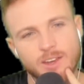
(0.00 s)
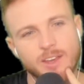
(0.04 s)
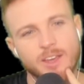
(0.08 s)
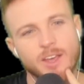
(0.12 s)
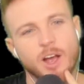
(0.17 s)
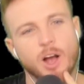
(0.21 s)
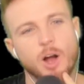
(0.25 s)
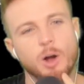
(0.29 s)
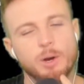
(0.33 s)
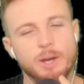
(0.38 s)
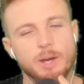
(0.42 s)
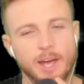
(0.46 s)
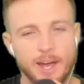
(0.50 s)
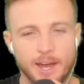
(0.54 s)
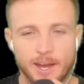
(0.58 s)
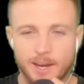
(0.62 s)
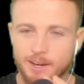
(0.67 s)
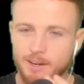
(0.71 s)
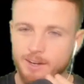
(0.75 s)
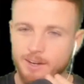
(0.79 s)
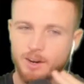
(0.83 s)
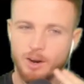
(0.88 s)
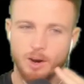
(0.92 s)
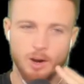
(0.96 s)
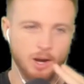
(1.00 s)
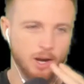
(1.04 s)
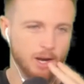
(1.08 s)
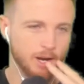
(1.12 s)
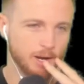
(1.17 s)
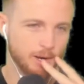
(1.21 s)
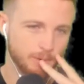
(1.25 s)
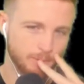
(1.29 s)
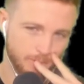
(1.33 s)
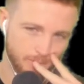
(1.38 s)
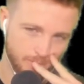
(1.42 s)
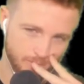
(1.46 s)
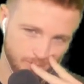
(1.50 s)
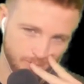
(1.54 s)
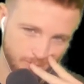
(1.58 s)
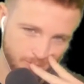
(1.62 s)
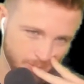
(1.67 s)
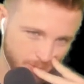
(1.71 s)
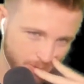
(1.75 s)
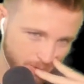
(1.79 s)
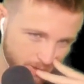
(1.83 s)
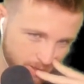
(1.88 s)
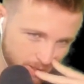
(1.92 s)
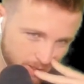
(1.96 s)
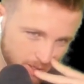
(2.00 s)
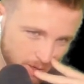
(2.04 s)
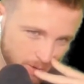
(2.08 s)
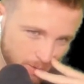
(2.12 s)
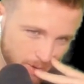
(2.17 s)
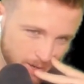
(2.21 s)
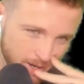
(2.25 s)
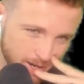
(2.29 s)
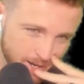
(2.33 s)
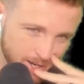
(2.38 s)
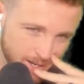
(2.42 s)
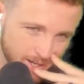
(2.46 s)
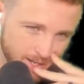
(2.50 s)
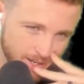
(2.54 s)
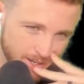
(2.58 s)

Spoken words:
Okay. All right. You know what?